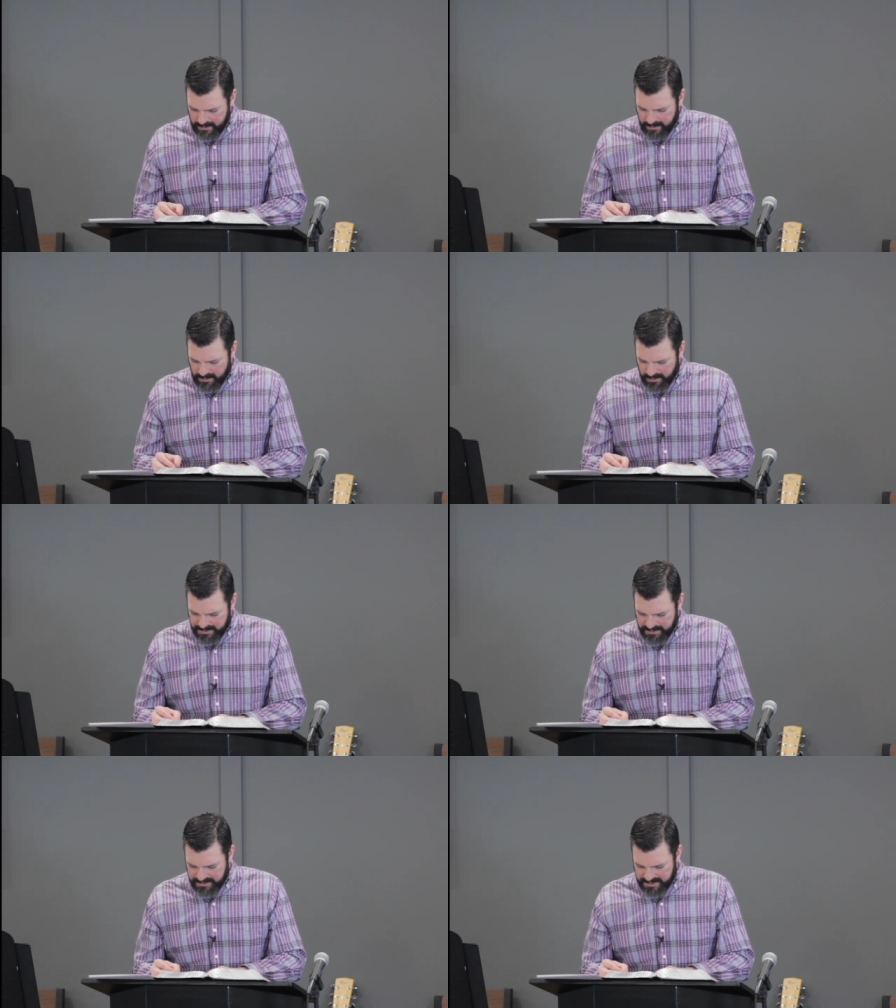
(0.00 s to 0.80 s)
I
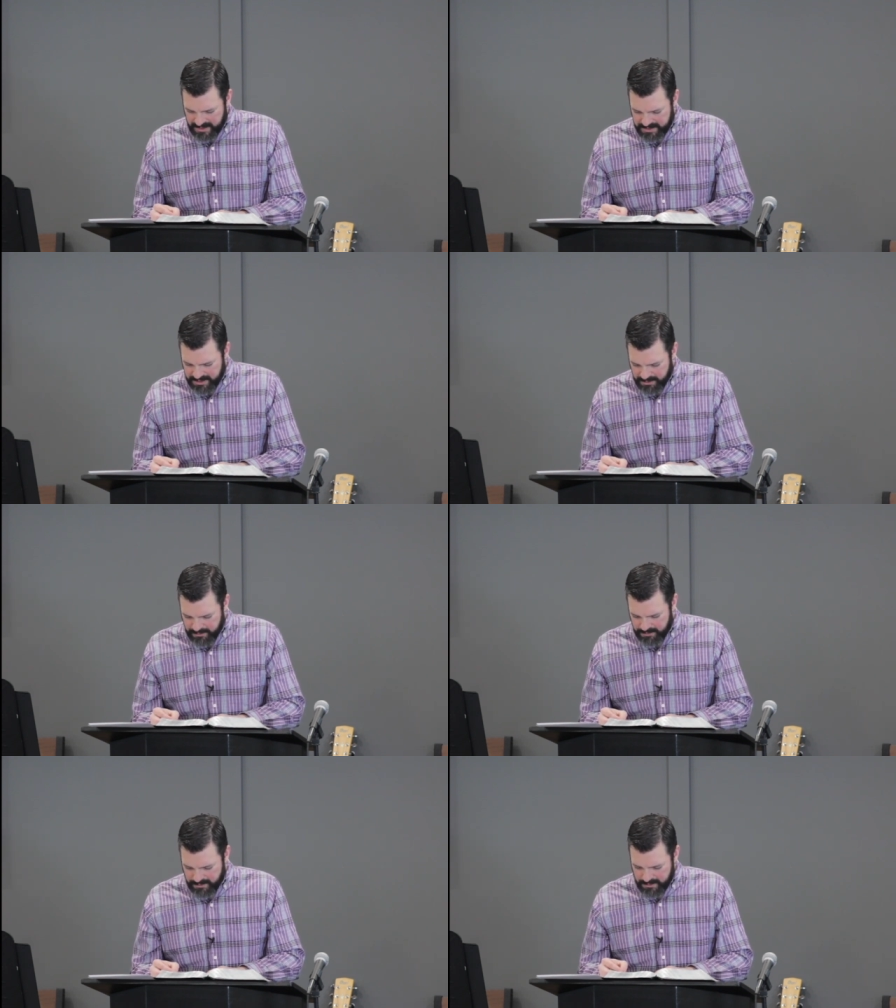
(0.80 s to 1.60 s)
also say to
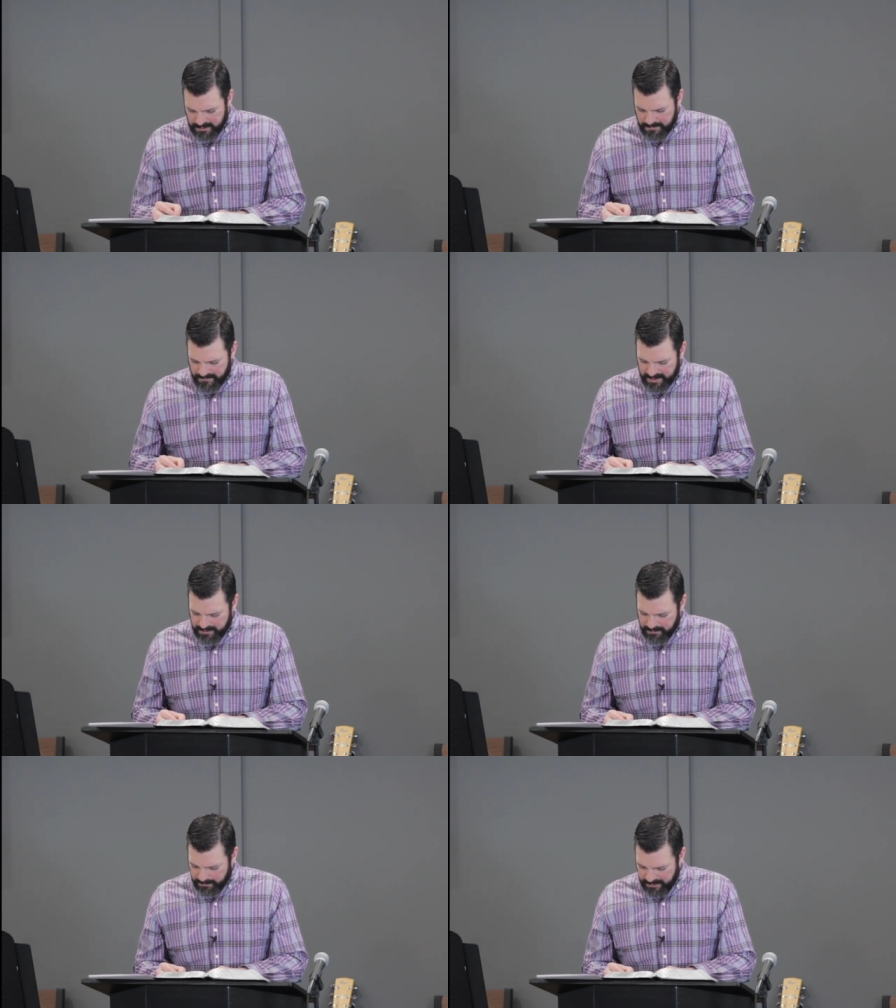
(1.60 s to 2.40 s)
you that
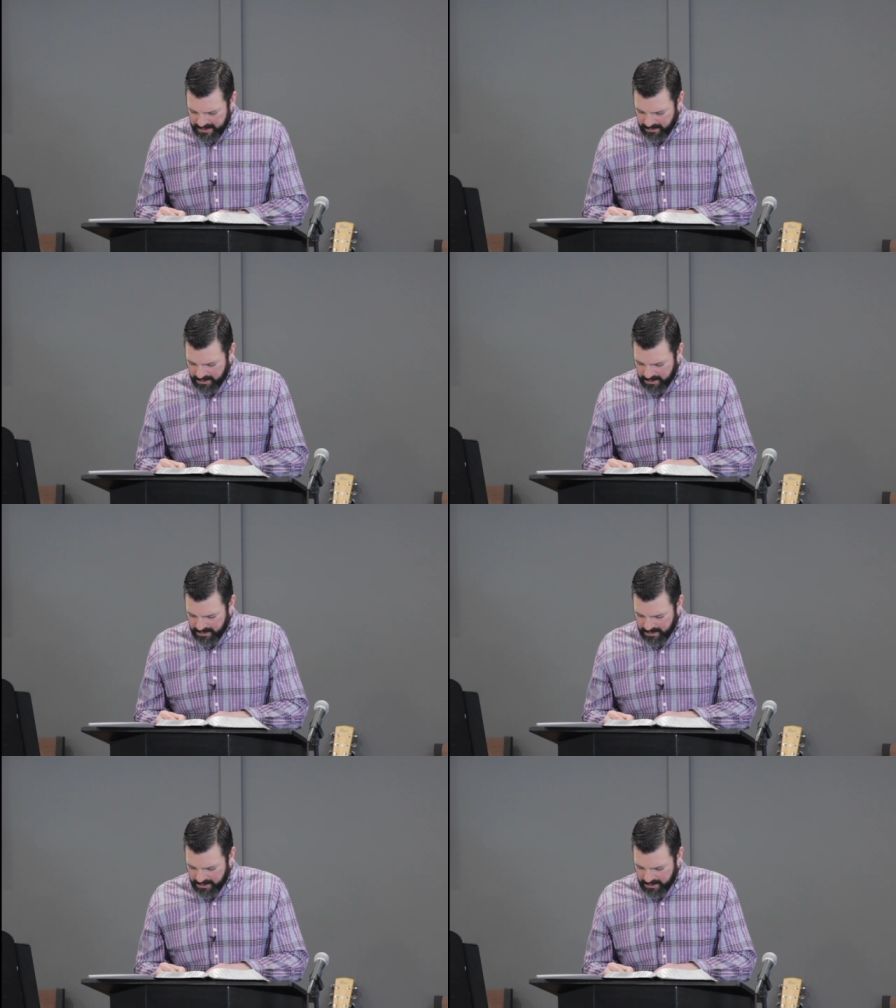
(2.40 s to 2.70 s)
you are Peter,